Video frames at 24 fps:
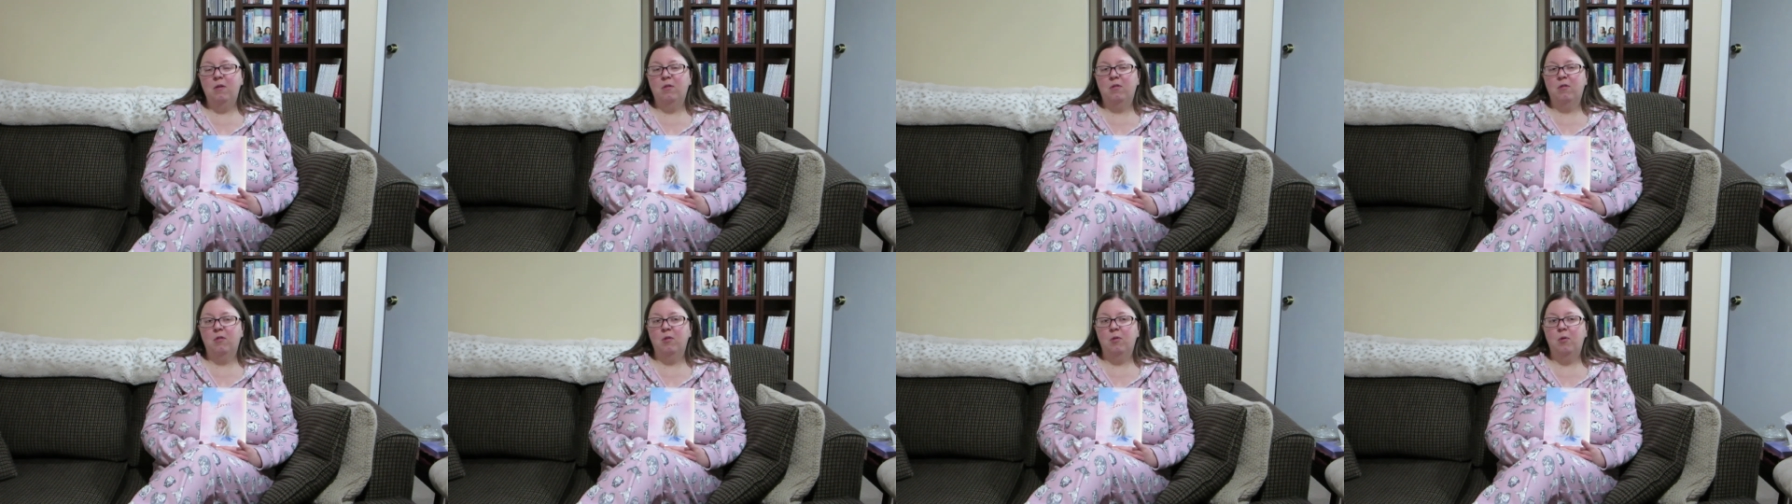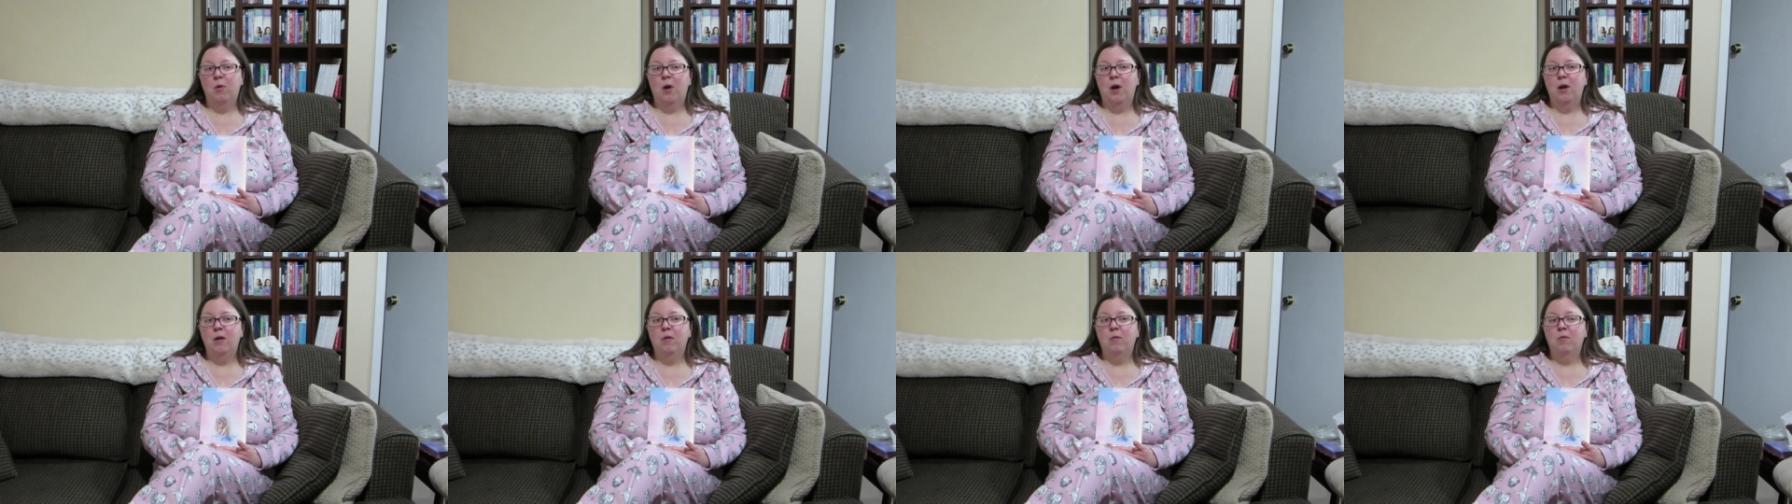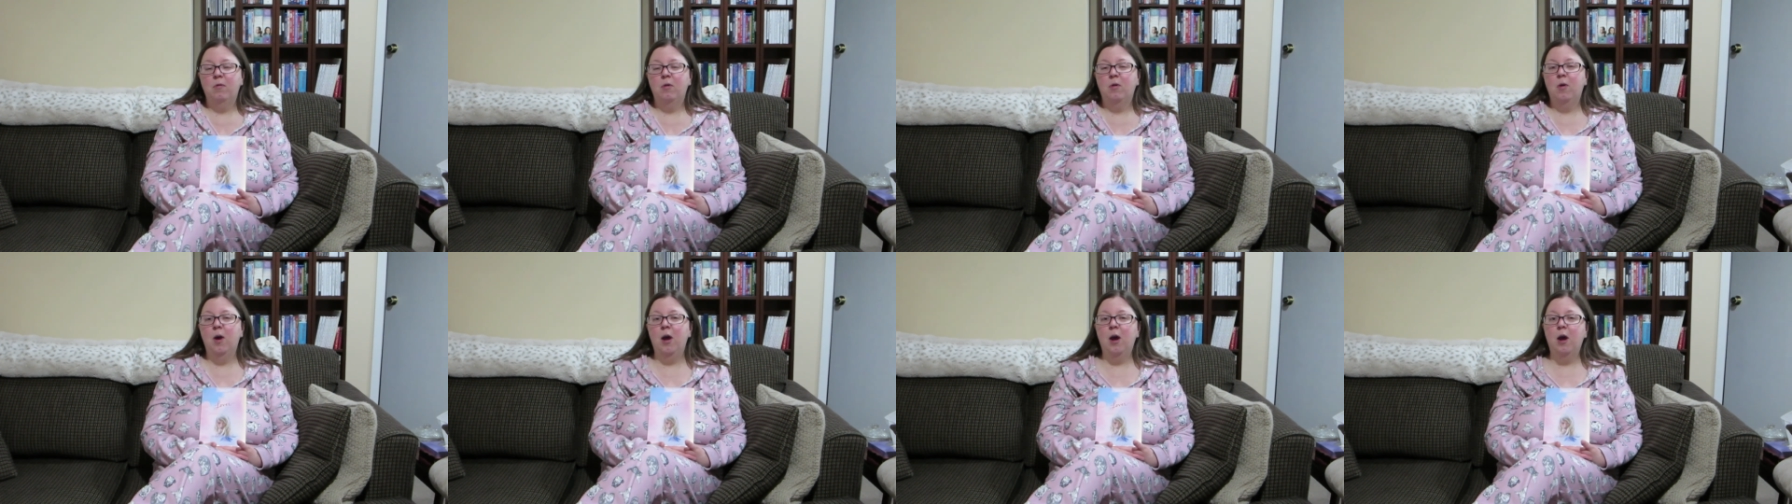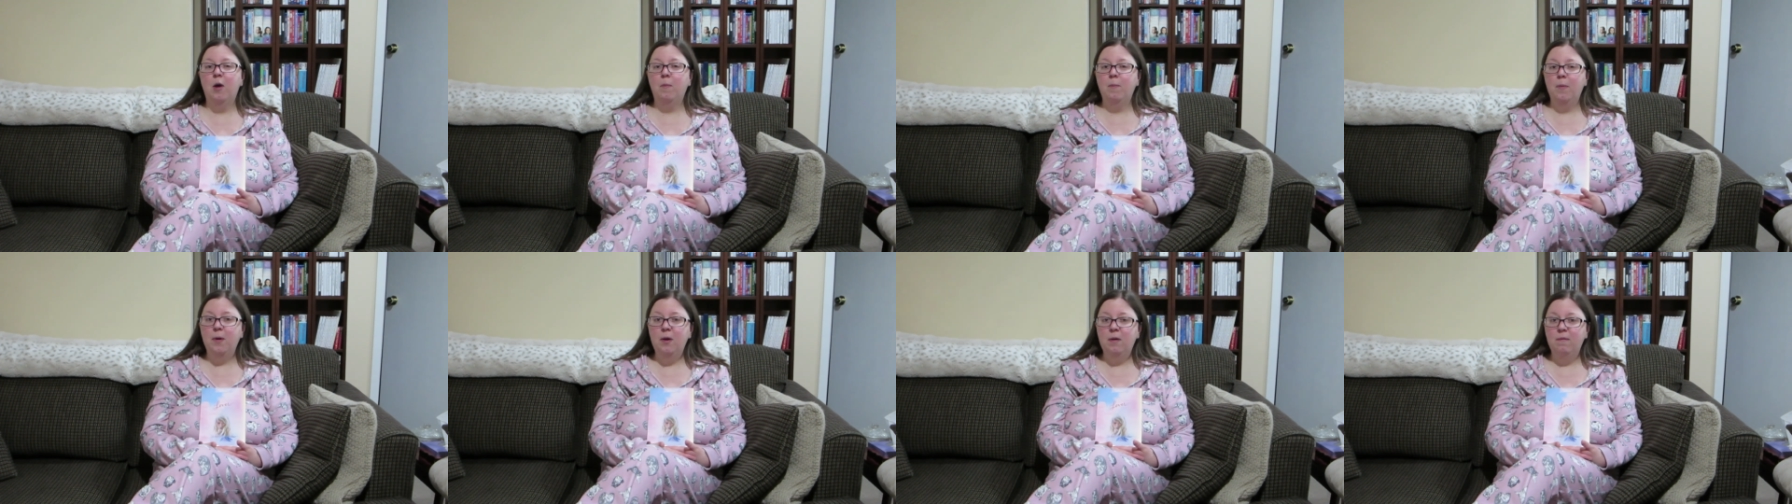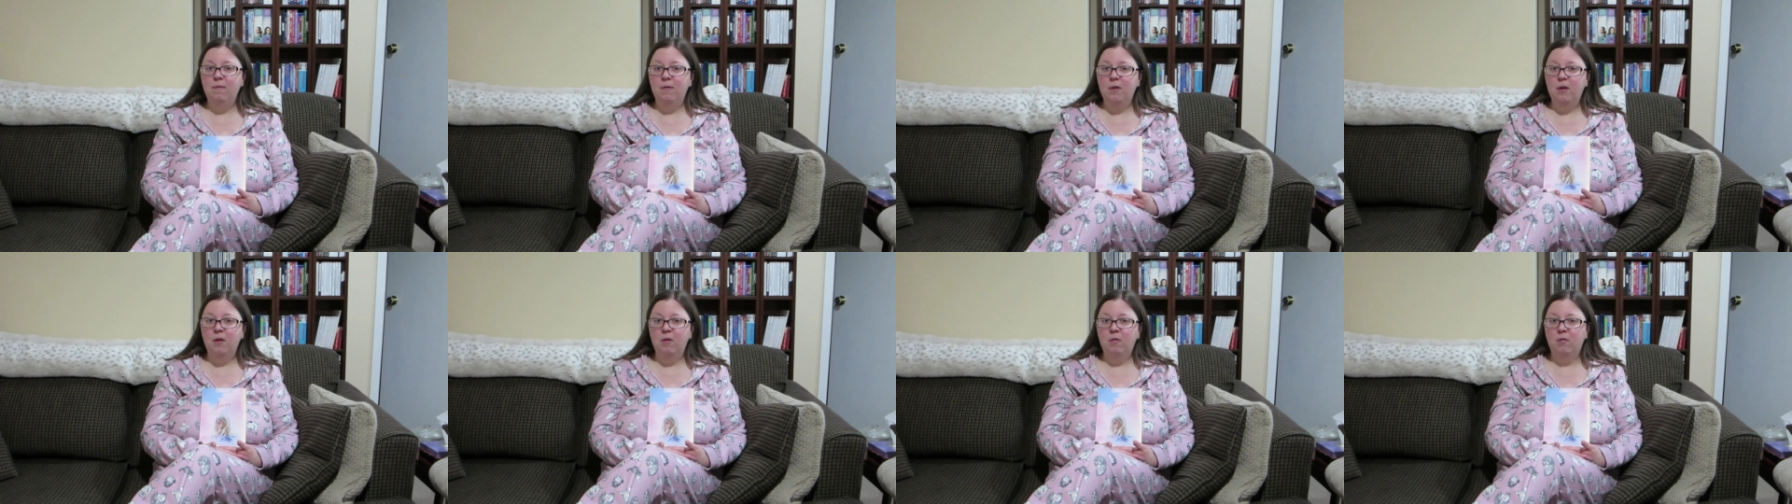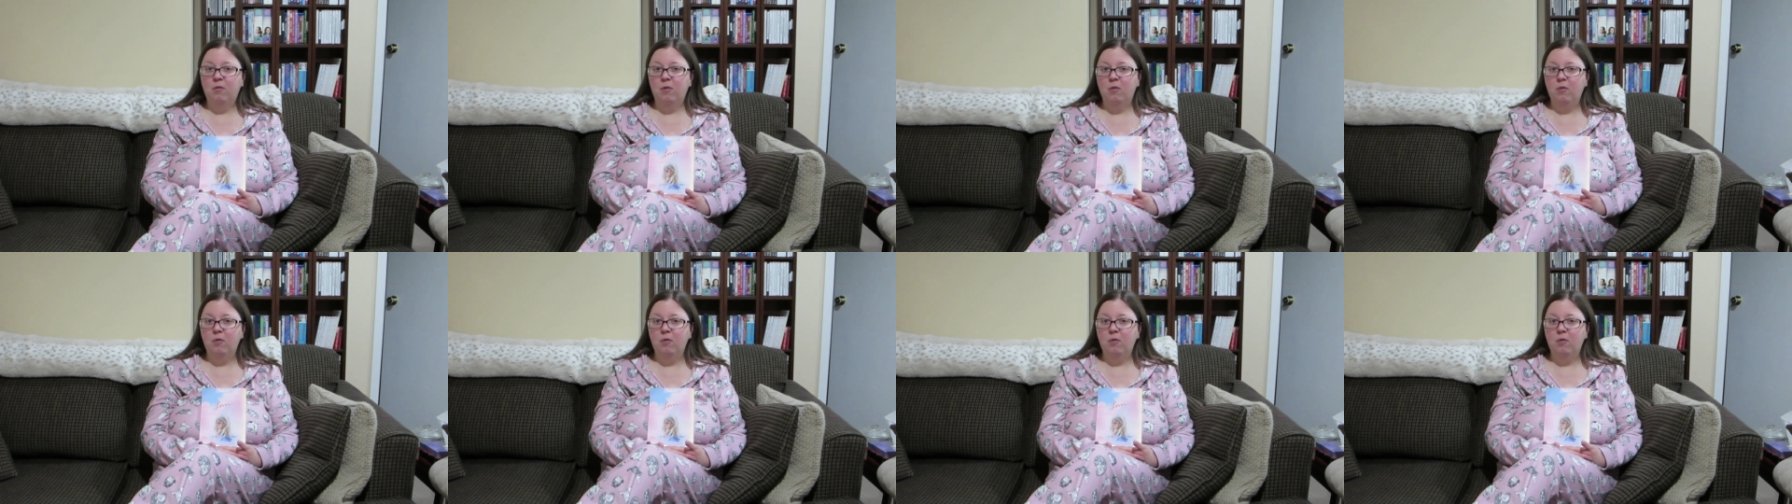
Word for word: so I don't know how many videos